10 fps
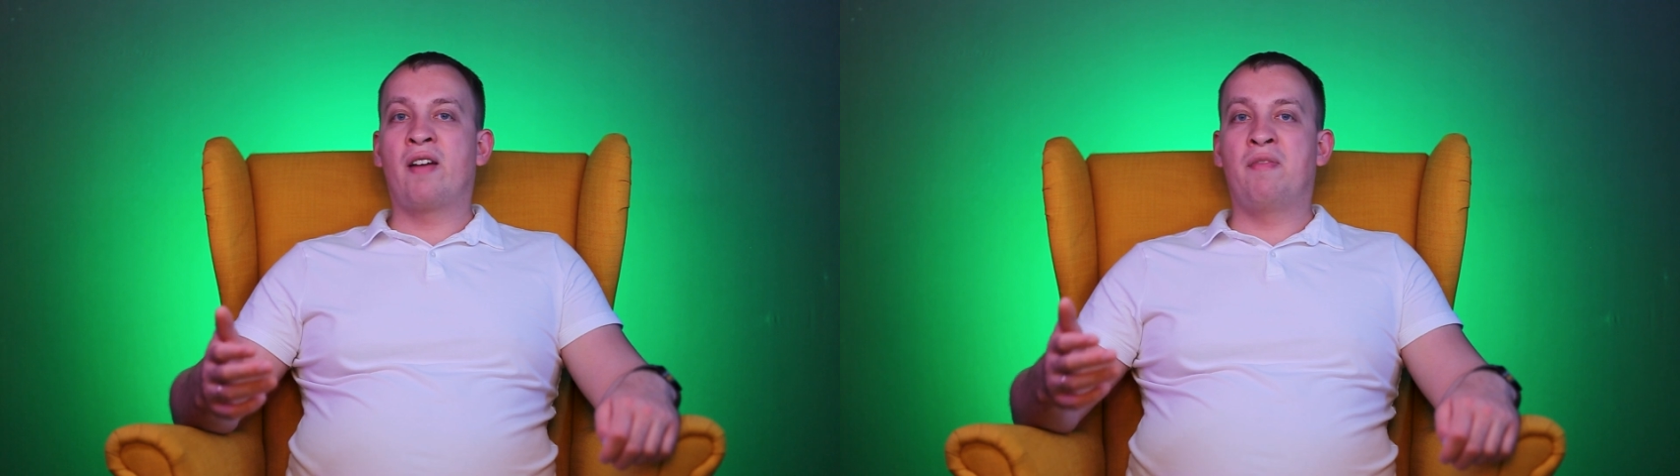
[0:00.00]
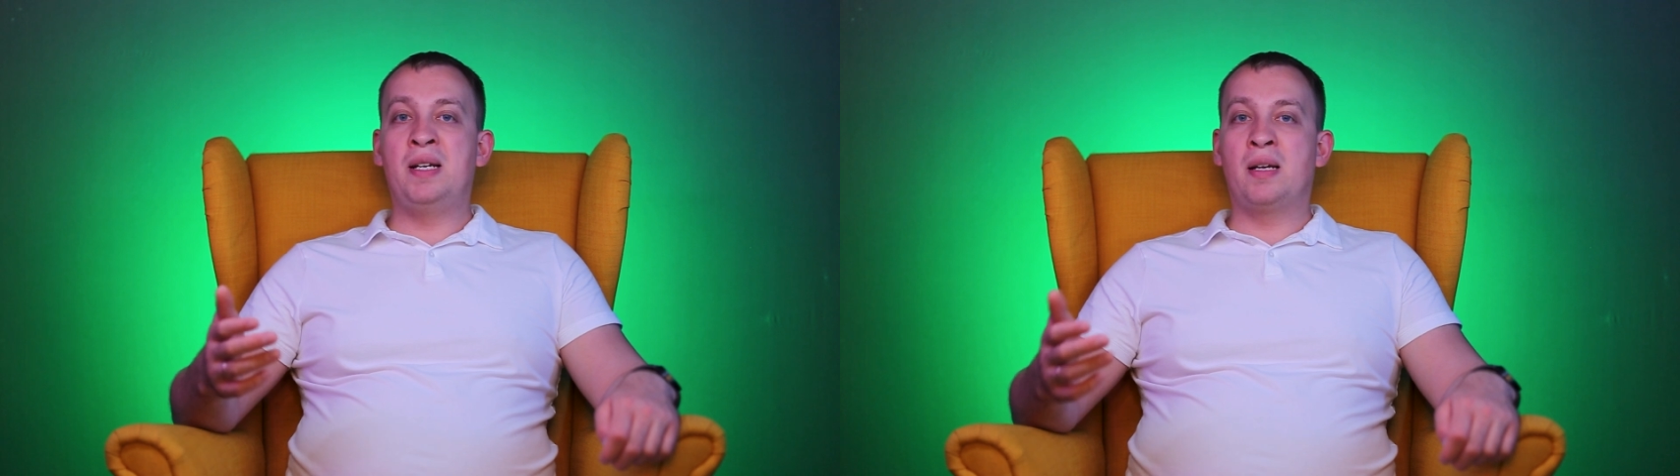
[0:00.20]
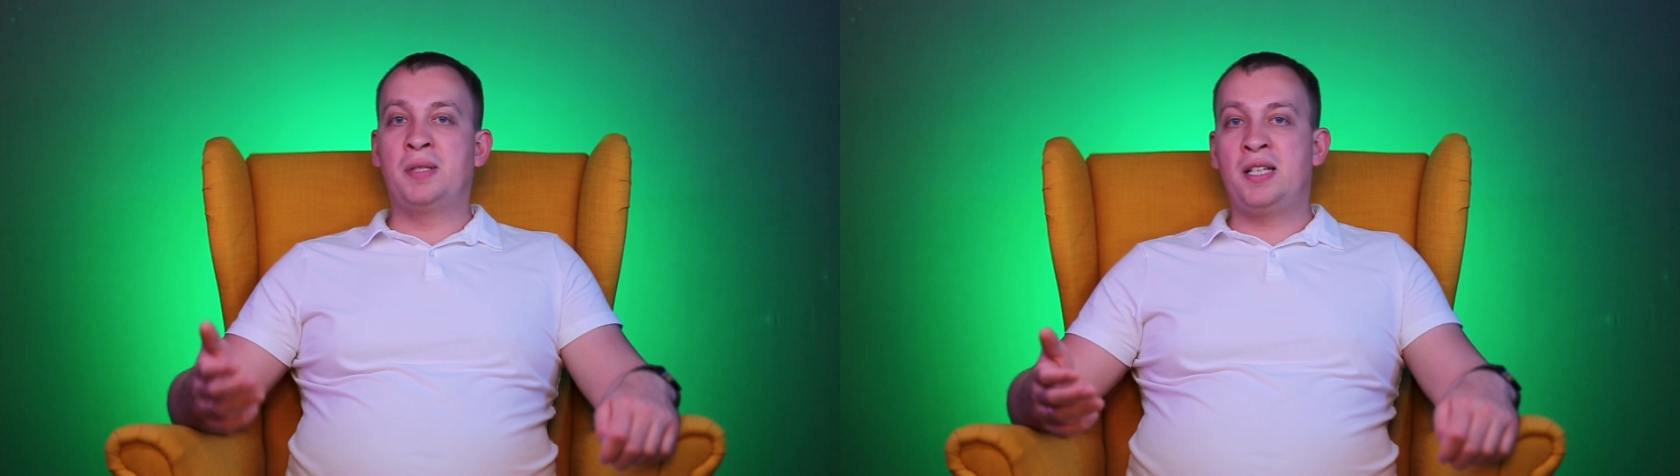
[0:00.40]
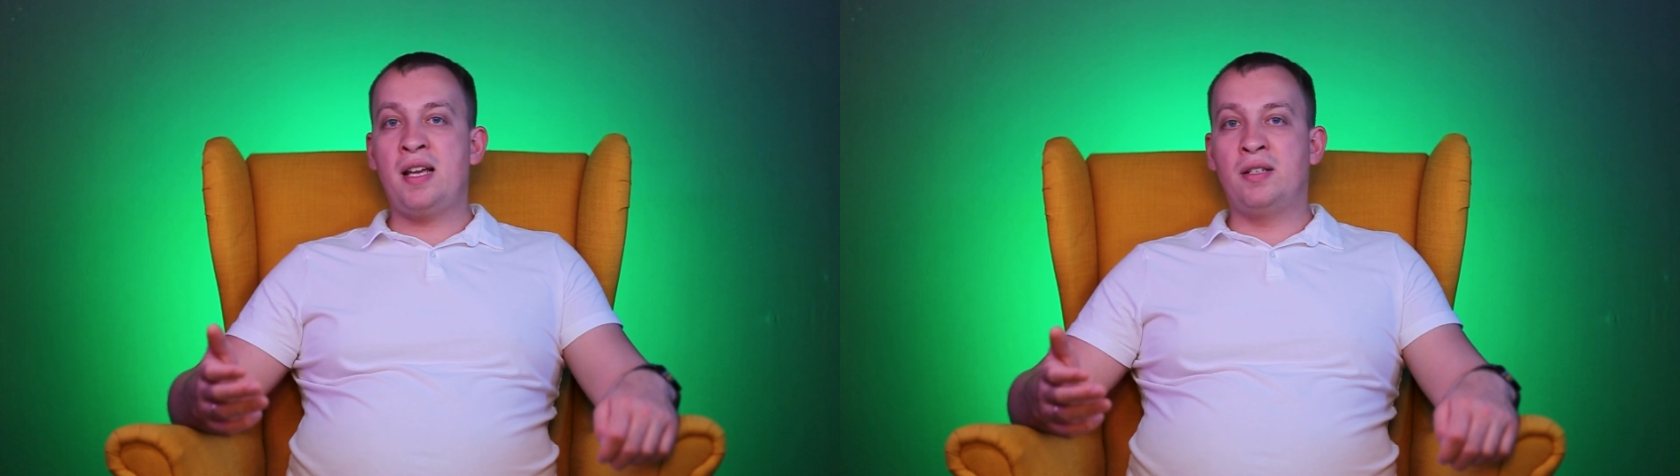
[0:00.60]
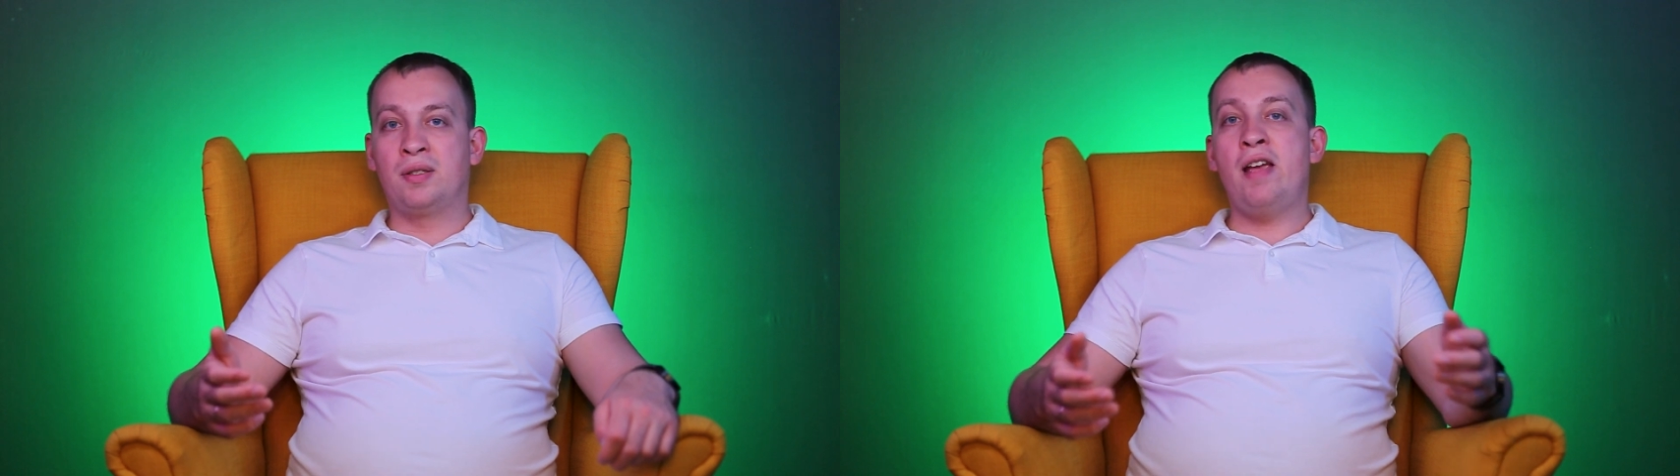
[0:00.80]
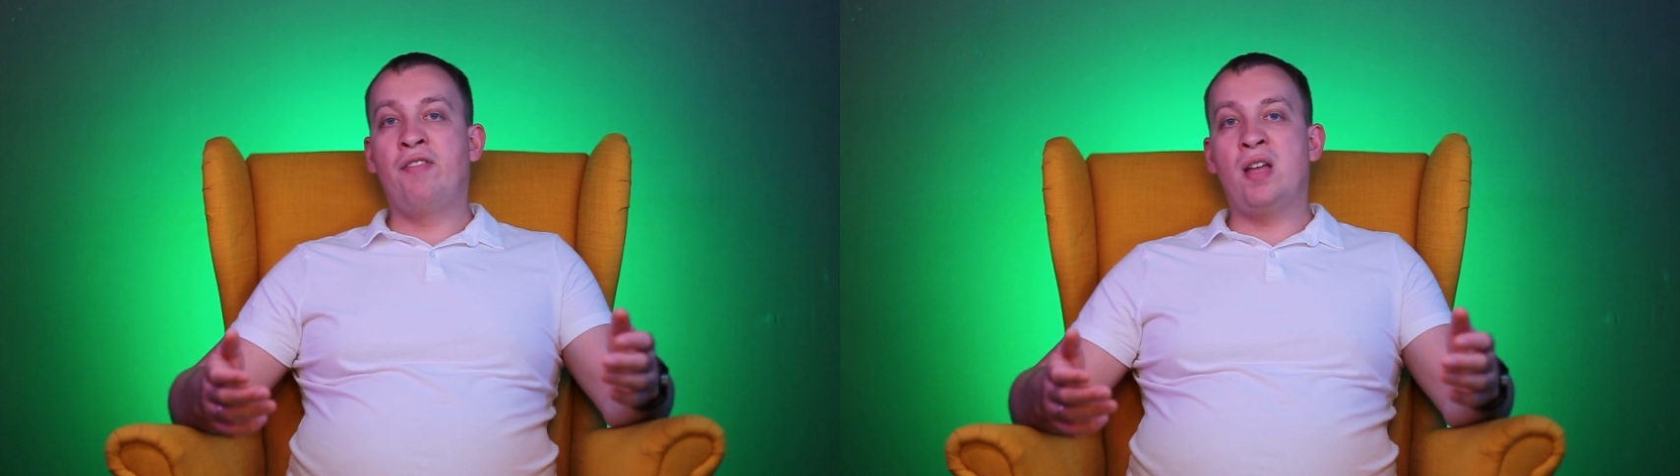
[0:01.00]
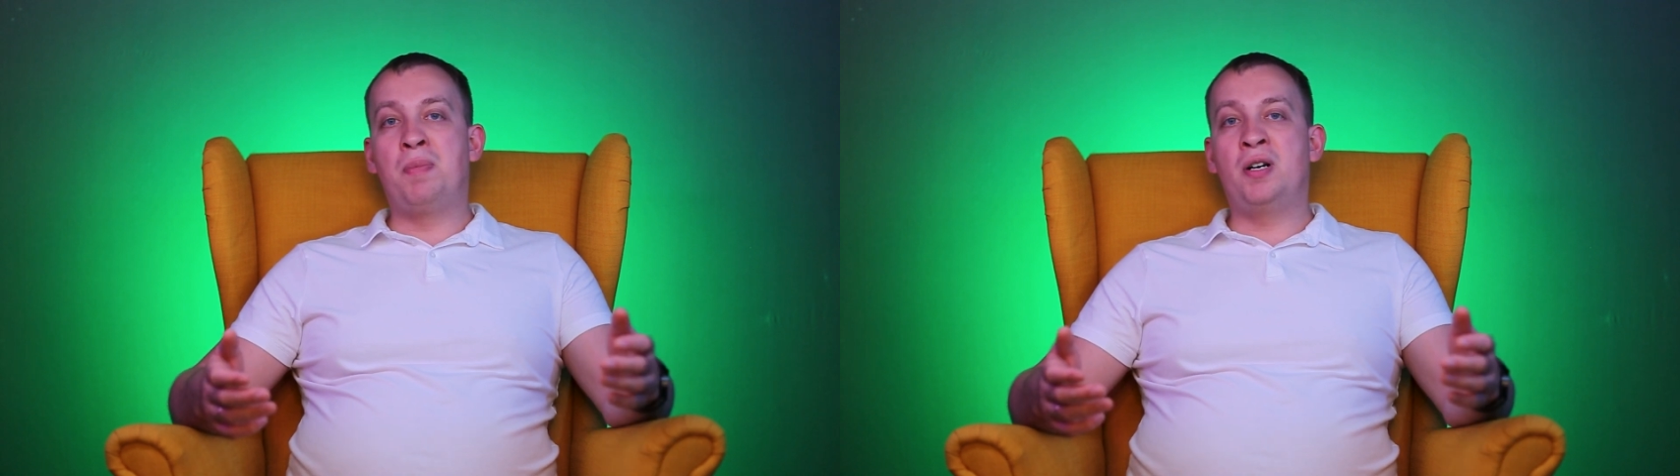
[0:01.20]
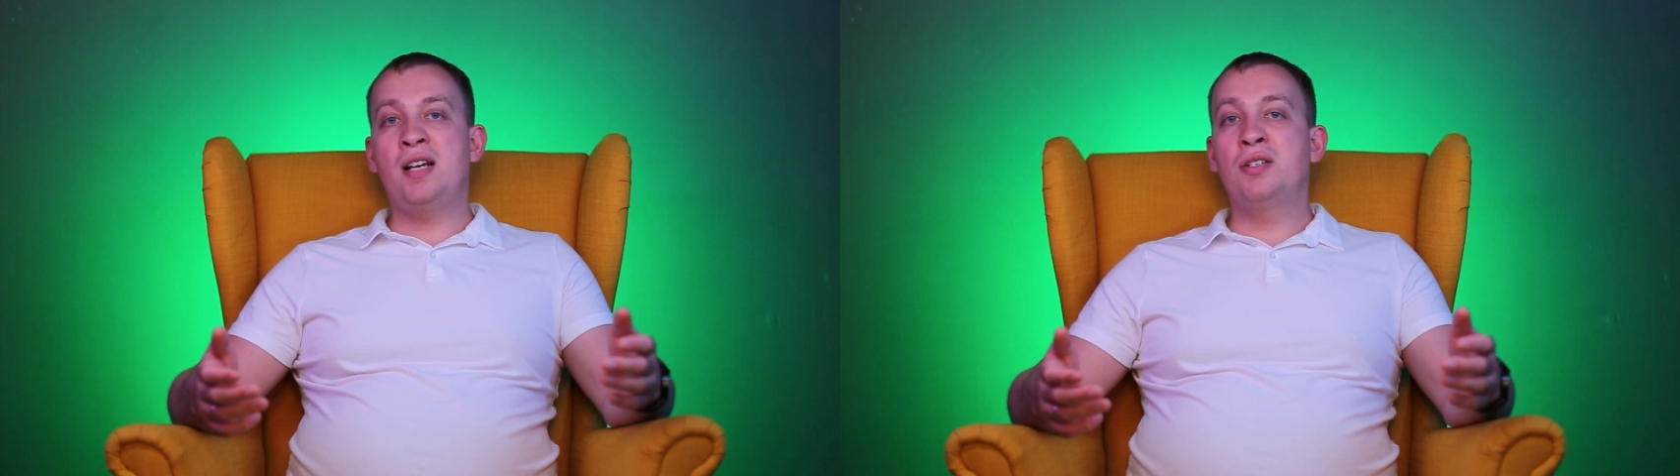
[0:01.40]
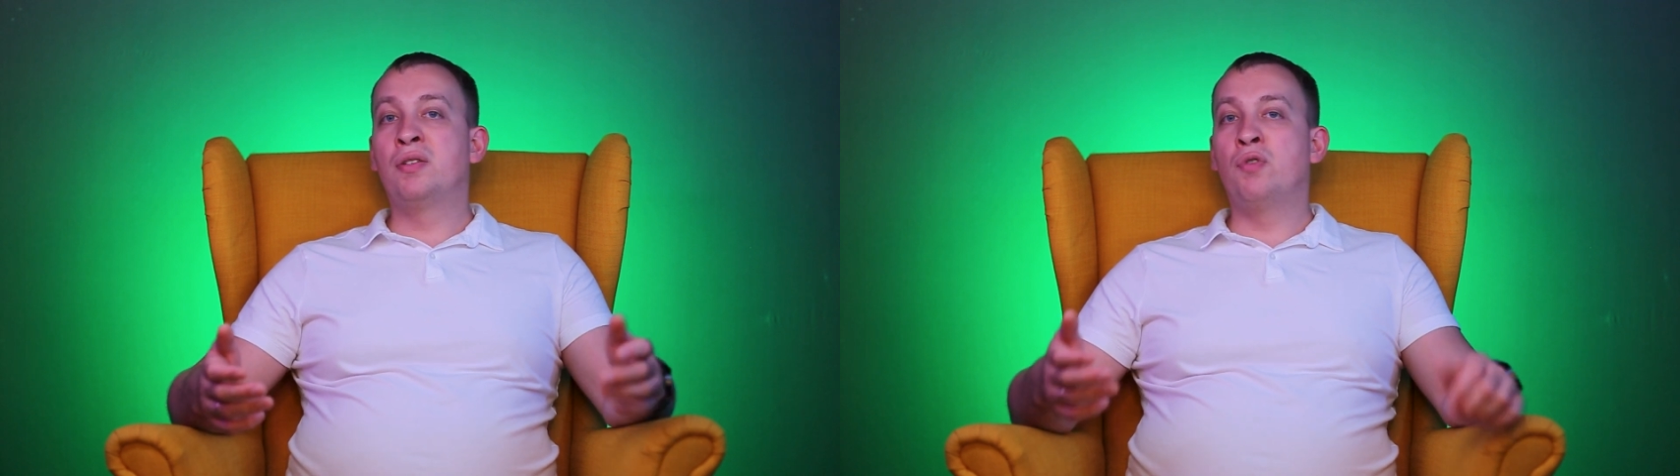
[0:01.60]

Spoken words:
have been obtained if the operations